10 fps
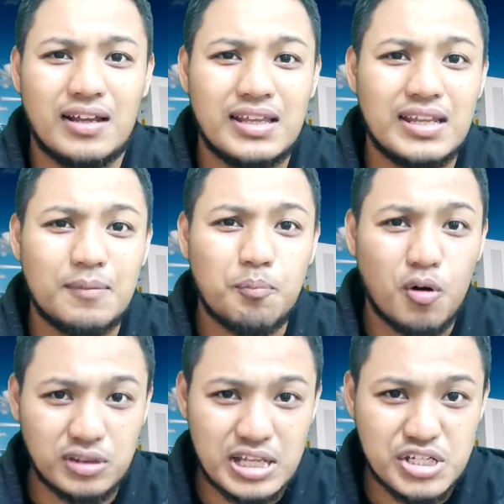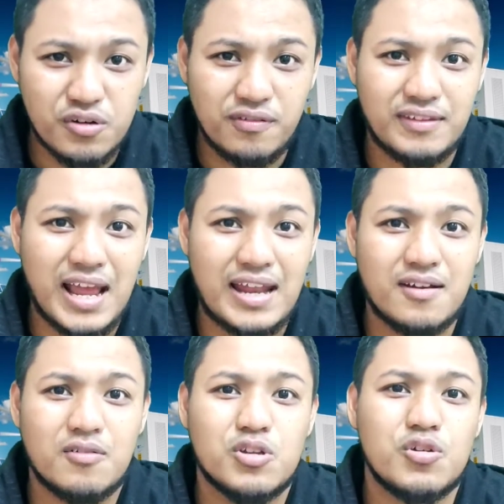in potential stat,
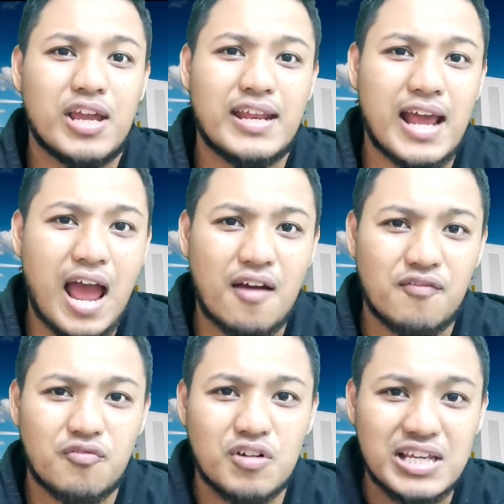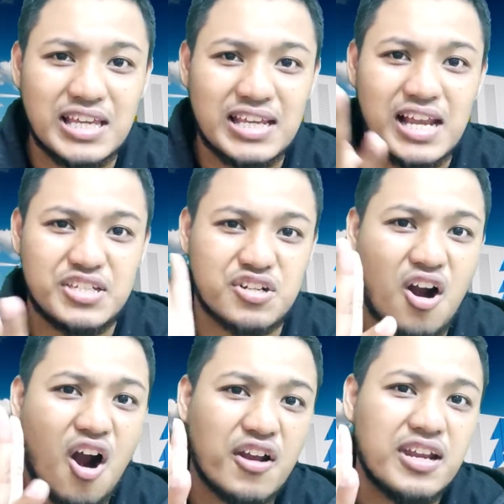you can have working
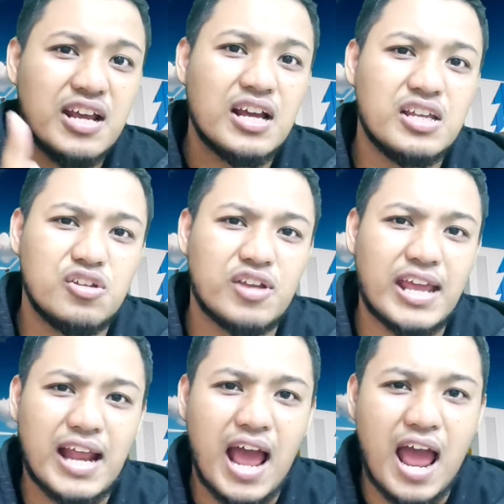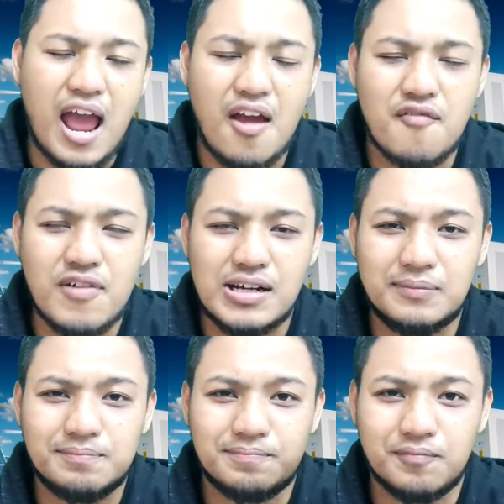electrode, you can have
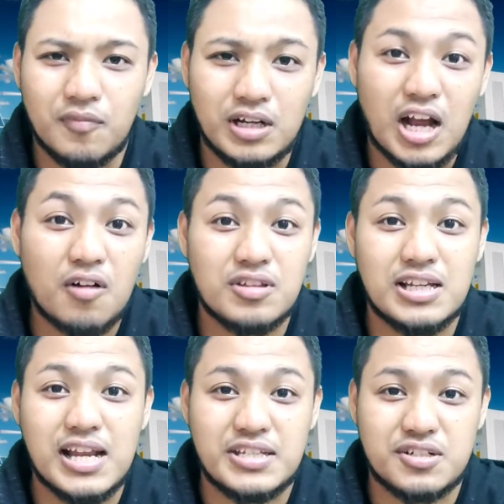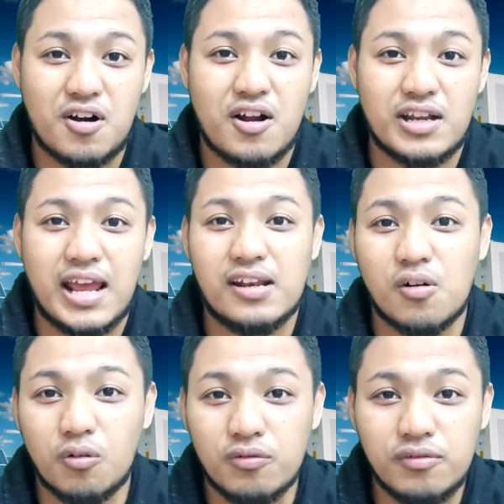counter electrode and
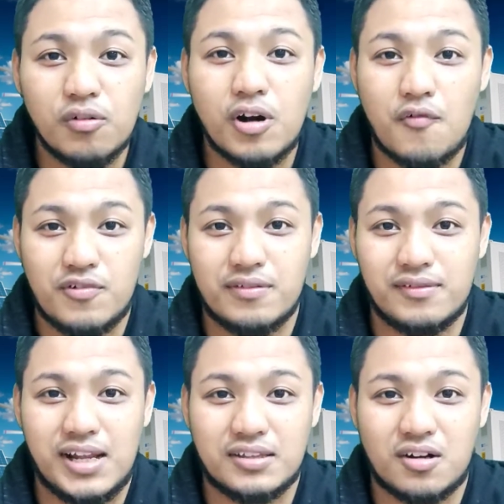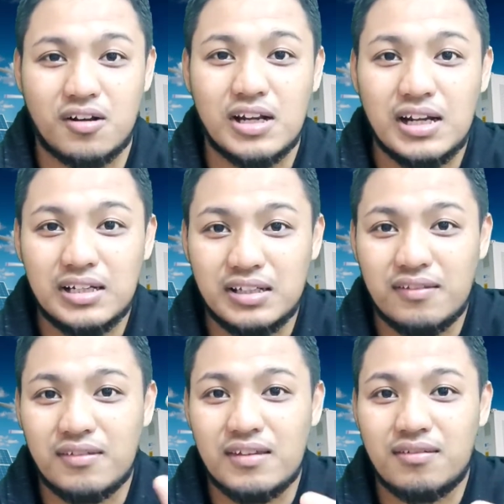also reference electrode.
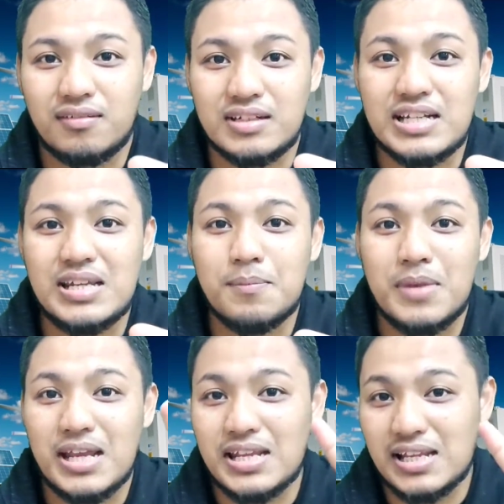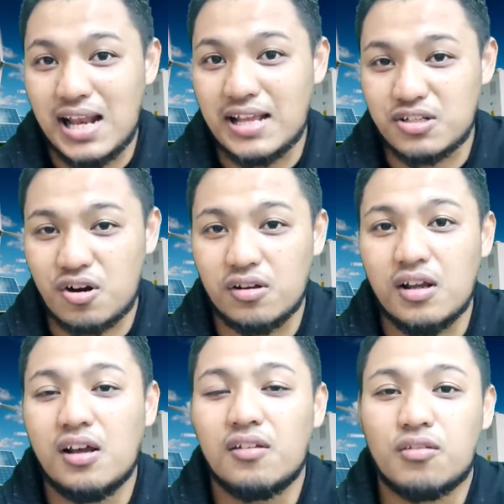This is 3 main electrode.
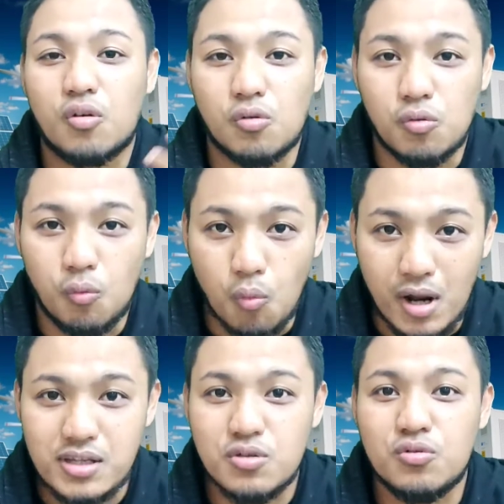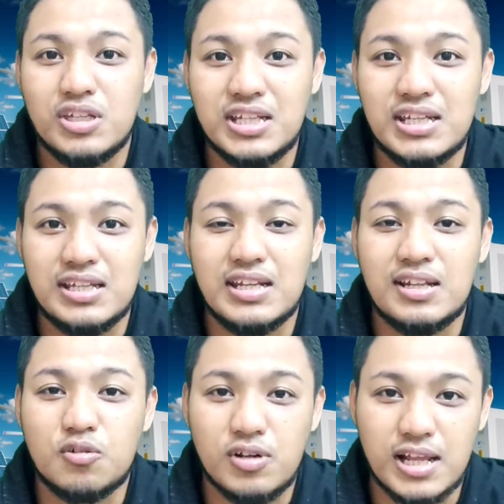So what you did
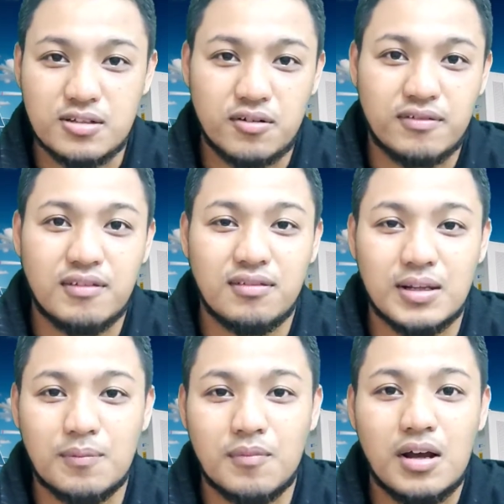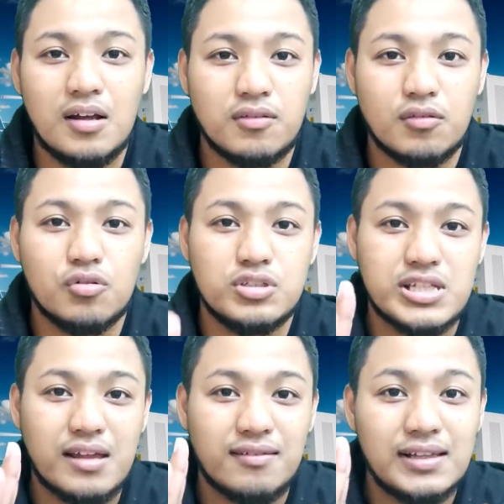into electrode system, so
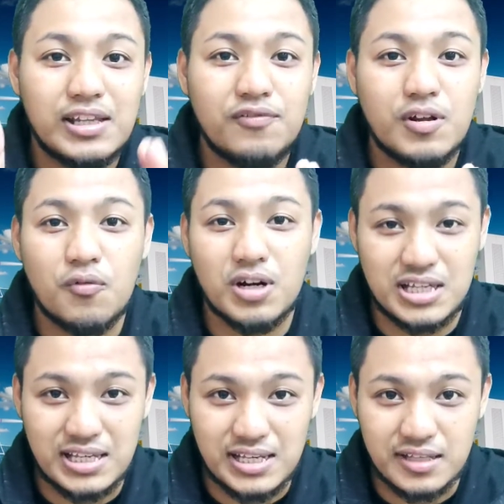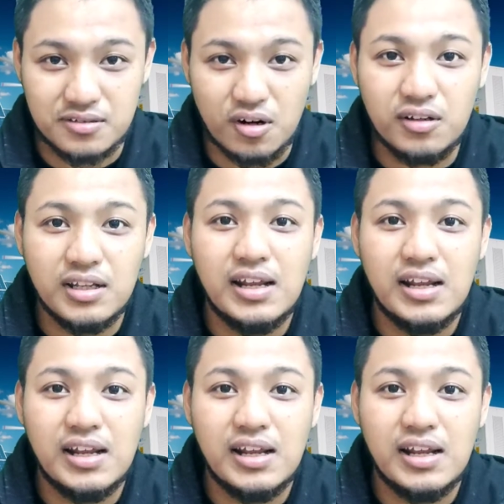just leave the working electrode